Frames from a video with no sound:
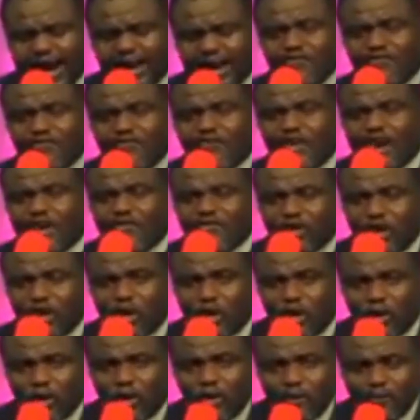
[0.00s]
and
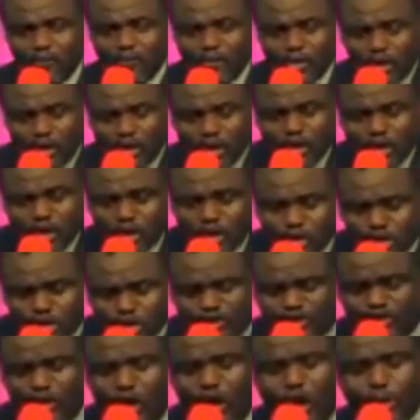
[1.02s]
fervor.
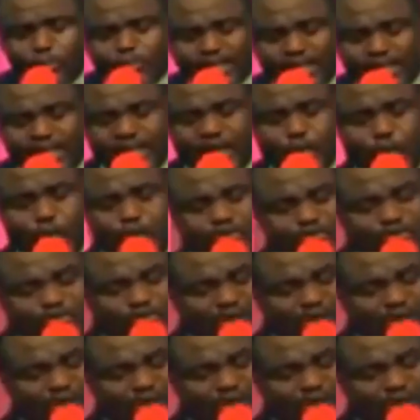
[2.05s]
Used for obtaining with